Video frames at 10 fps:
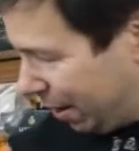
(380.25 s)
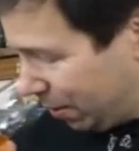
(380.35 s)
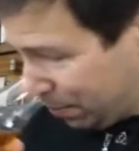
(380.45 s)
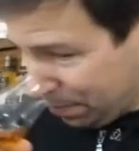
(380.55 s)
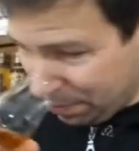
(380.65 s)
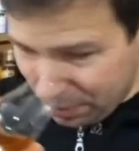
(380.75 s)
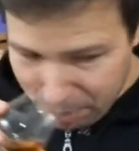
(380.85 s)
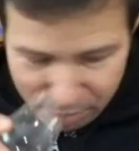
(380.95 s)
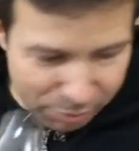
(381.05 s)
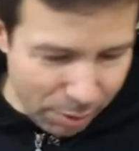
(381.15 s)
now,
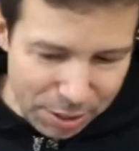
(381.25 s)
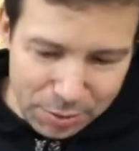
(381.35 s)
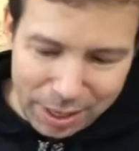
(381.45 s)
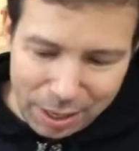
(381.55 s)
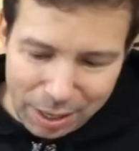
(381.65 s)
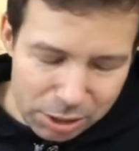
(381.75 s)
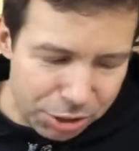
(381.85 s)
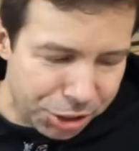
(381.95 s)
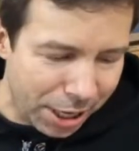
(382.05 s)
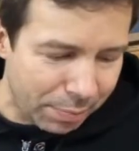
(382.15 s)
before I do that, I want to
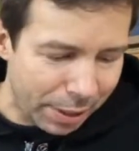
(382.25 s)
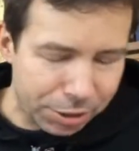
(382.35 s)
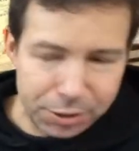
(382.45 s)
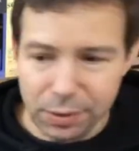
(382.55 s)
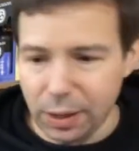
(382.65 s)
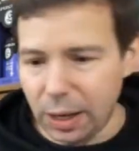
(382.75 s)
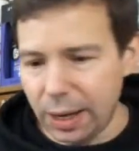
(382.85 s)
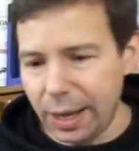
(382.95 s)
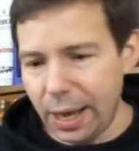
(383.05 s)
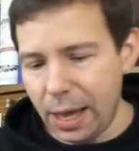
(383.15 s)
just check, make sure that
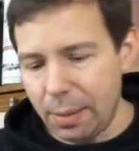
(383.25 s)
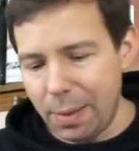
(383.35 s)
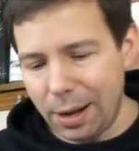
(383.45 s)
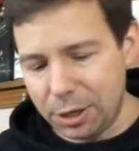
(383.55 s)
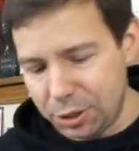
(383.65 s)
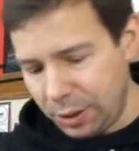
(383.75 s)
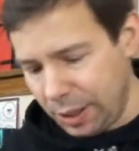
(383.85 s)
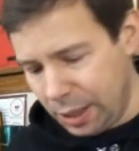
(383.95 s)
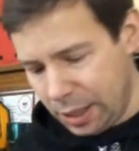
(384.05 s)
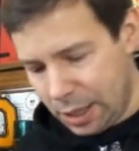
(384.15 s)
I am
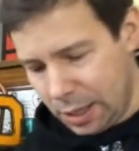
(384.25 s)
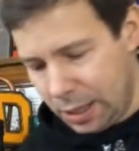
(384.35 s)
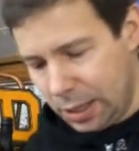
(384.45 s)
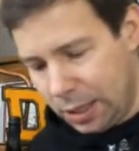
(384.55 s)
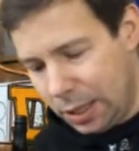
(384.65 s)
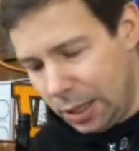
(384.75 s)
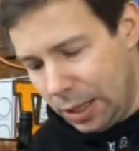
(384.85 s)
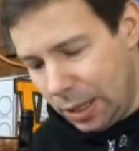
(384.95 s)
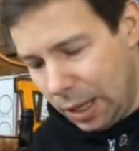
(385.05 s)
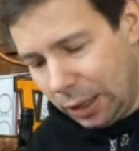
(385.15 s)
actually
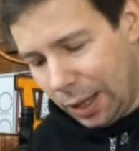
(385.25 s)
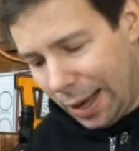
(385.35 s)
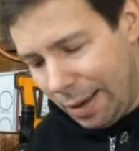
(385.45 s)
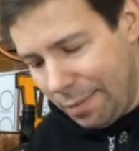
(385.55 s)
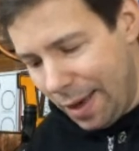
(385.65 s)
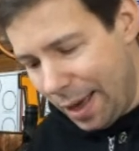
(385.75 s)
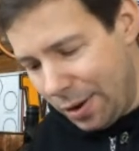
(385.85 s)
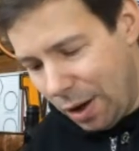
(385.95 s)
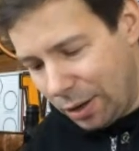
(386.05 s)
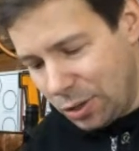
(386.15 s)
live and
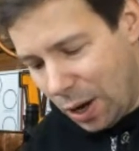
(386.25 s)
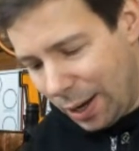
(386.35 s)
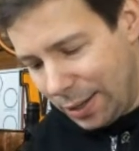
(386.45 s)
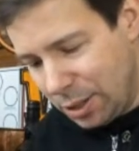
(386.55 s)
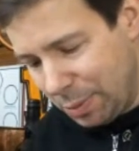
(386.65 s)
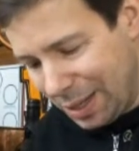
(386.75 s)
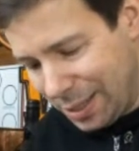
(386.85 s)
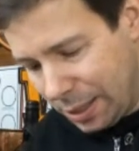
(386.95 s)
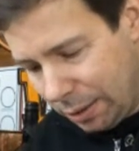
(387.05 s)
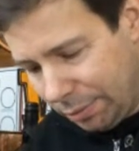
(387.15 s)
not talking to
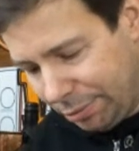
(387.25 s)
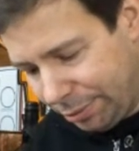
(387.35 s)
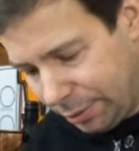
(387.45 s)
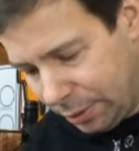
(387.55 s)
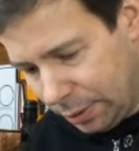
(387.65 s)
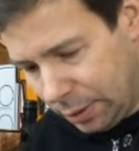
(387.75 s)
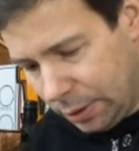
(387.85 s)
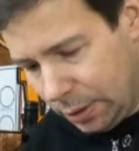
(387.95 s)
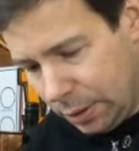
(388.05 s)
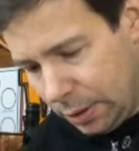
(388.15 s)
myself.
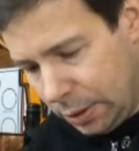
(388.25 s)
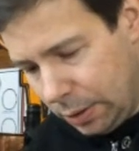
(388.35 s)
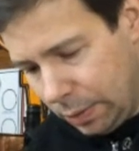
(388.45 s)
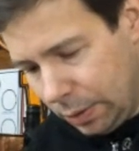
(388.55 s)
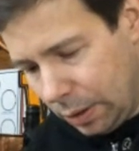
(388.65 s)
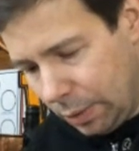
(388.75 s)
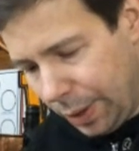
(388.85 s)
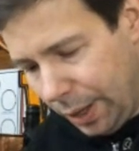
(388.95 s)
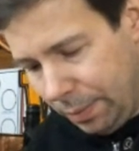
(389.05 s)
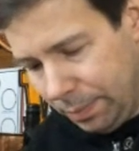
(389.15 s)
Where are
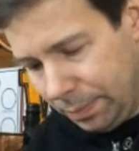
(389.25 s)
we?